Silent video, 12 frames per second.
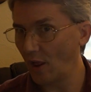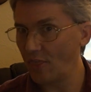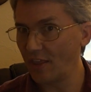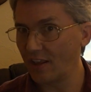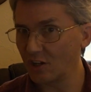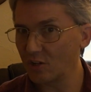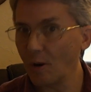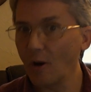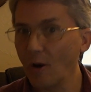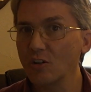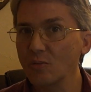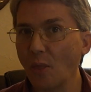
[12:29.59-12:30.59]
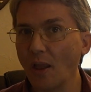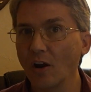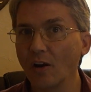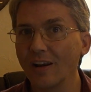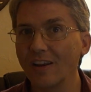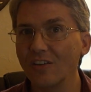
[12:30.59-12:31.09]
I think, an experienced
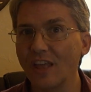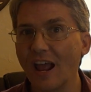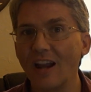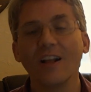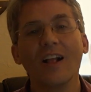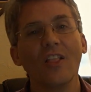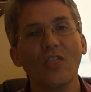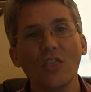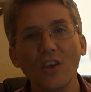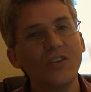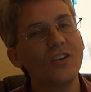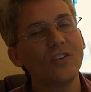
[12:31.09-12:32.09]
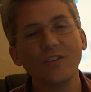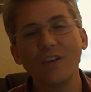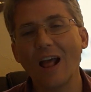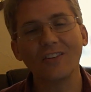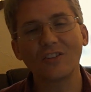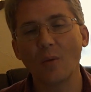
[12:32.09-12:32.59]
player is that this is
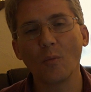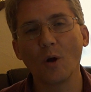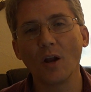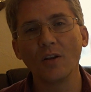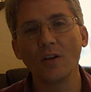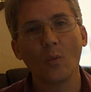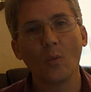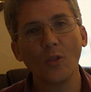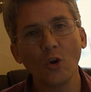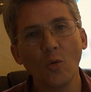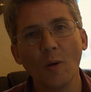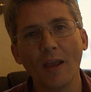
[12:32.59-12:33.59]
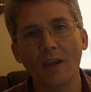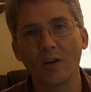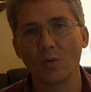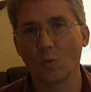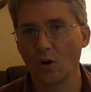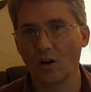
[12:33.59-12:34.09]
not someone with whom I
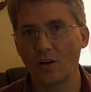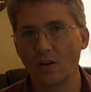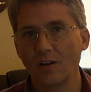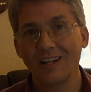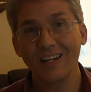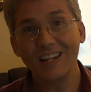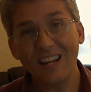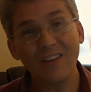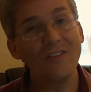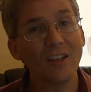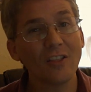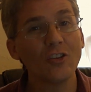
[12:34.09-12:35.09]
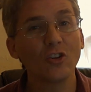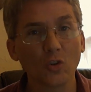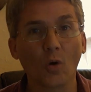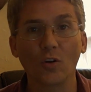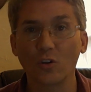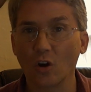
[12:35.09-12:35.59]
can work, even in the
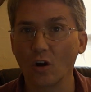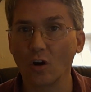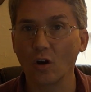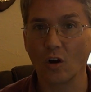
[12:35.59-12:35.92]
short term.